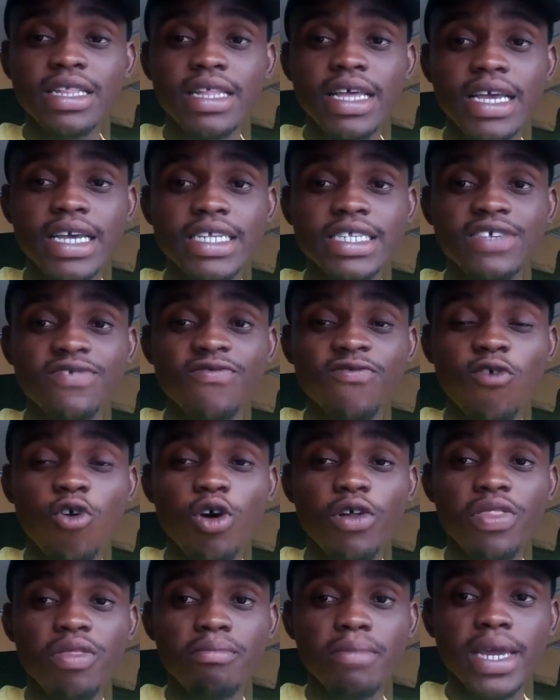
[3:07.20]
the
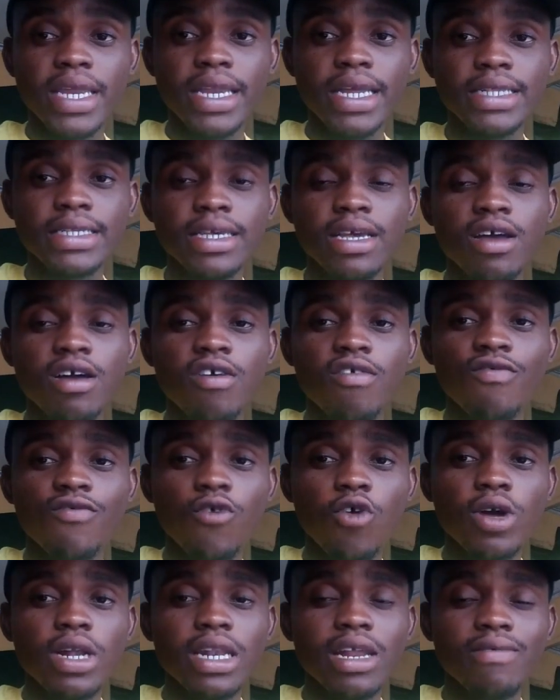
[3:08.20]
84th minute
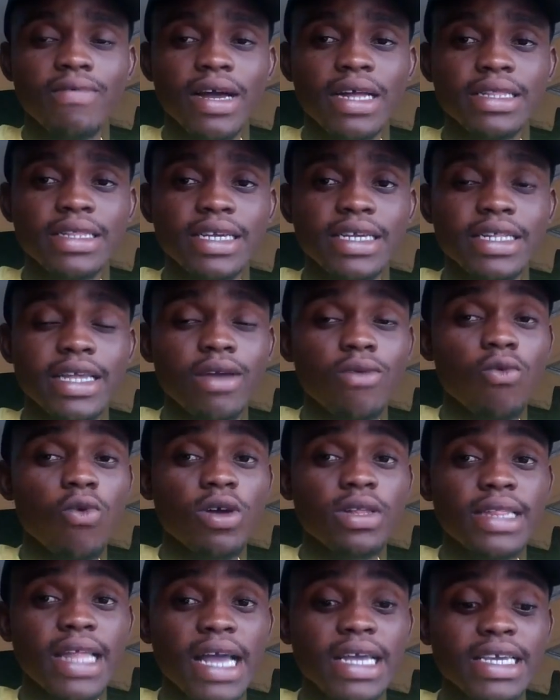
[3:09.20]
for Levante. They
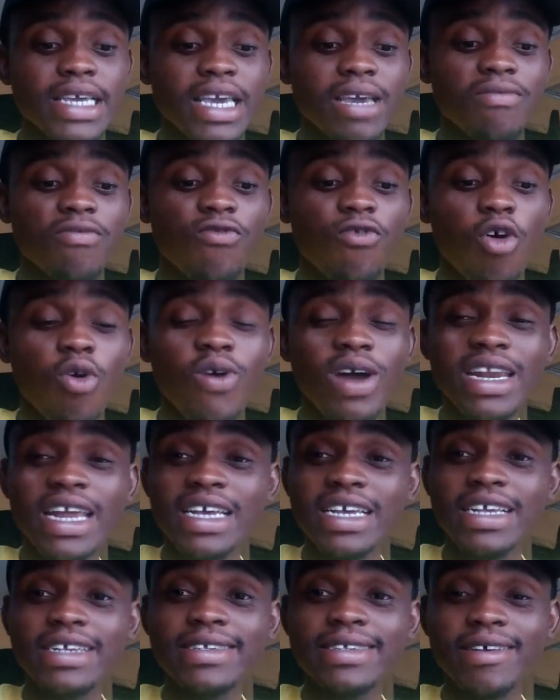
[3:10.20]
won that game 4-1 against